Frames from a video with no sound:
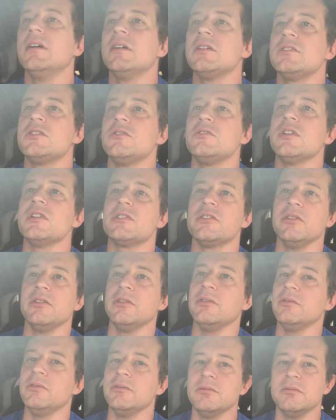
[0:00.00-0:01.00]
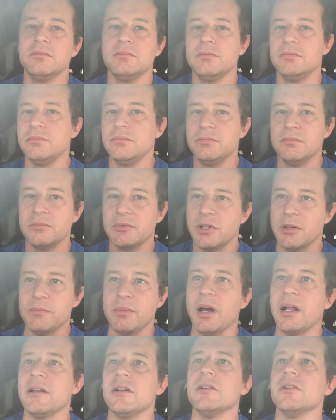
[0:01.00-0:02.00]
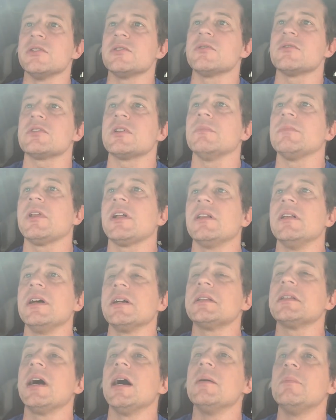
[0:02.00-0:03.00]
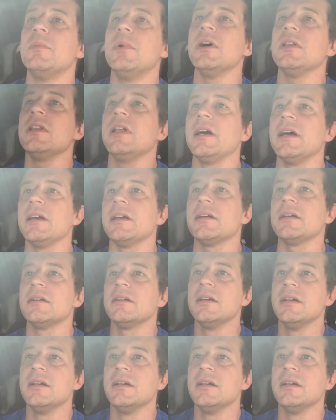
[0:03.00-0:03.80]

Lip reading: jiu-jitsu competitors or something like that, but like,